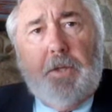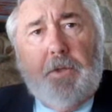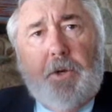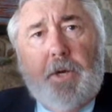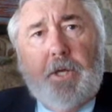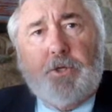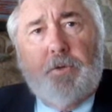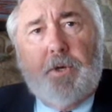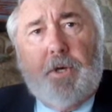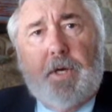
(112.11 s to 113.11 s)
In the Air
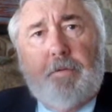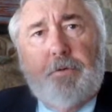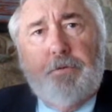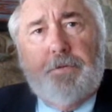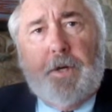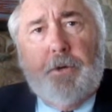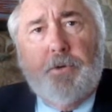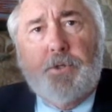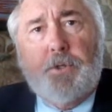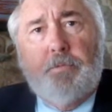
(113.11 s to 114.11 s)
National Guard, I flew
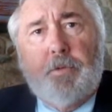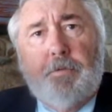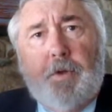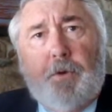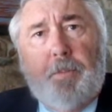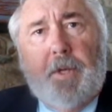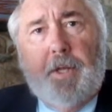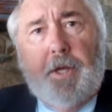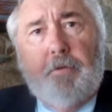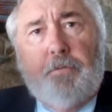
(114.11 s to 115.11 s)
fighters, the
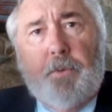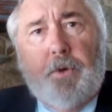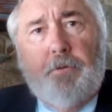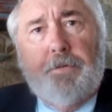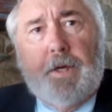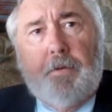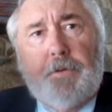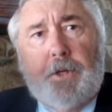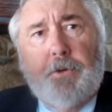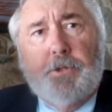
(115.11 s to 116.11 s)
venerable F-105
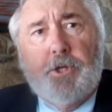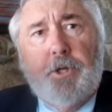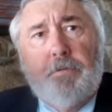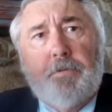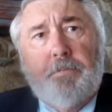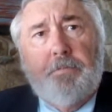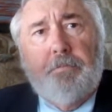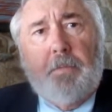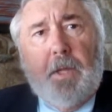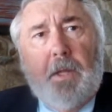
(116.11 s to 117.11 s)
Thunder Chief.
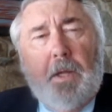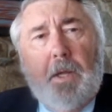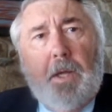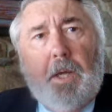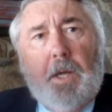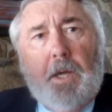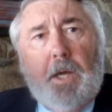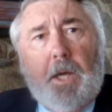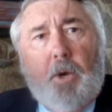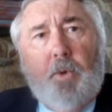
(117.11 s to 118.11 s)

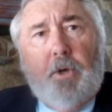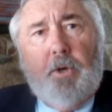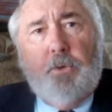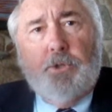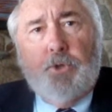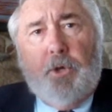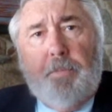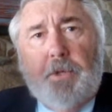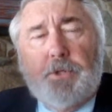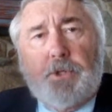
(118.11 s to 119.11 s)
I went on to enjoy
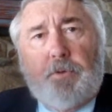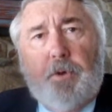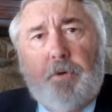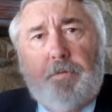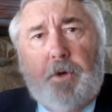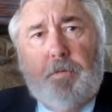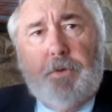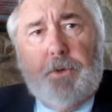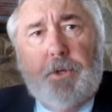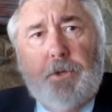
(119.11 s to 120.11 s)
a business career for over
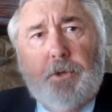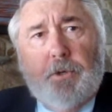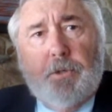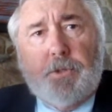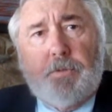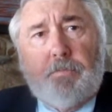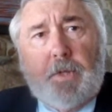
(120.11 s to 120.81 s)
30 years.